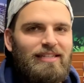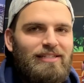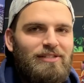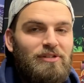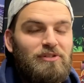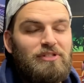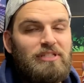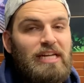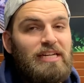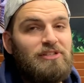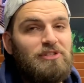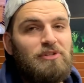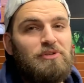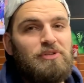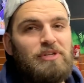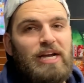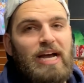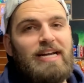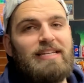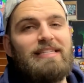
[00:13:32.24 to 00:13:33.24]
So stay tuned,
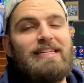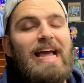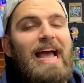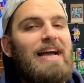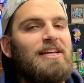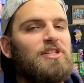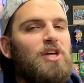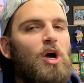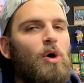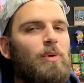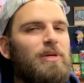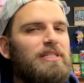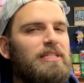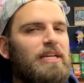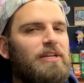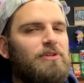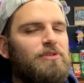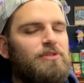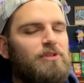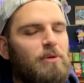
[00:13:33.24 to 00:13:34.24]
you guys. And as always,
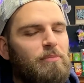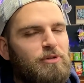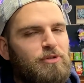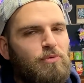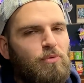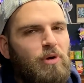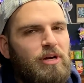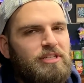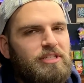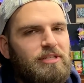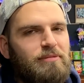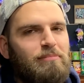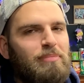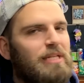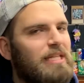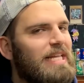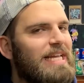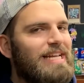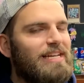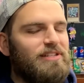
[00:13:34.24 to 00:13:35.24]
thank you so much for watching.
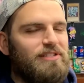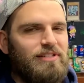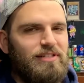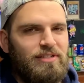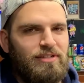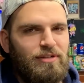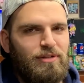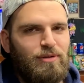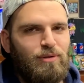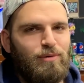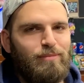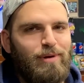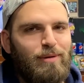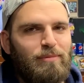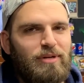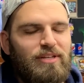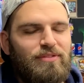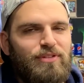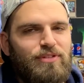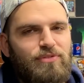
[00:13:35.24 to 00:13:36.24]
Please
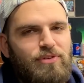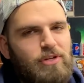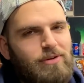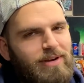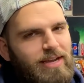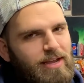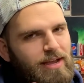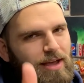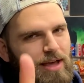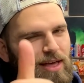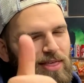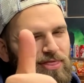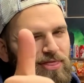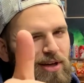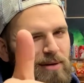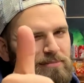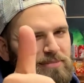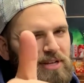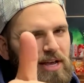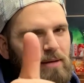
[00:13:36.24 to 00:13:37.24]
remember to give this video a
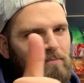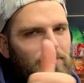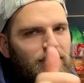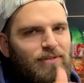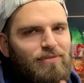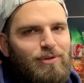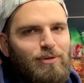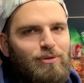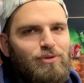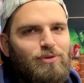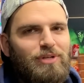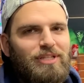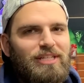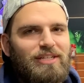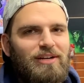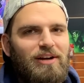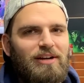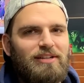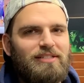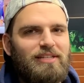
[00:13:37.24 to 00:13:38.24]
thumbs up if you enjoyed the
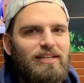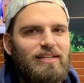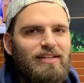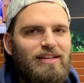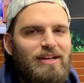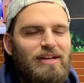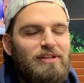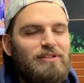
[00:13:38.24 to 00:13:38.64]
content.